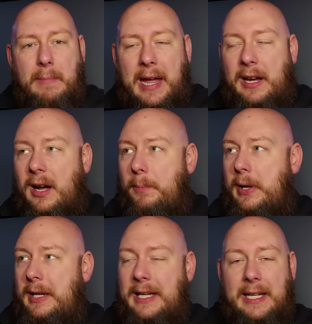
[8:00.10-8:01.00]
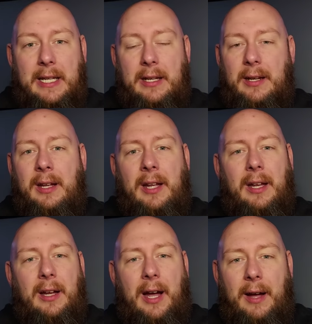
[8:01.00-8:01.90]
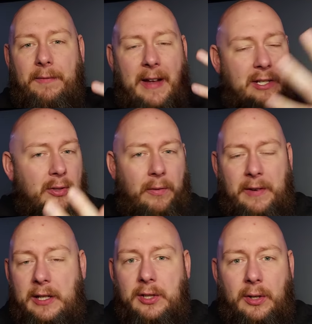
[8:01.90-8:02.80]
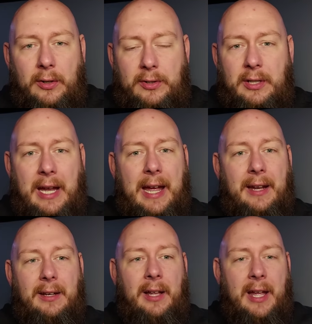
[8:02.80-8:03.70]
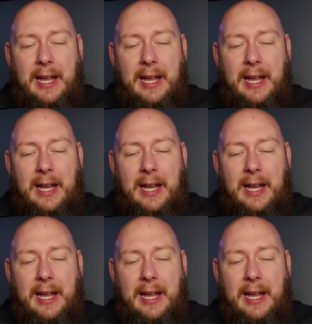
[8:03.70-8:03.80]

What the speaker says: makeup and in facial features and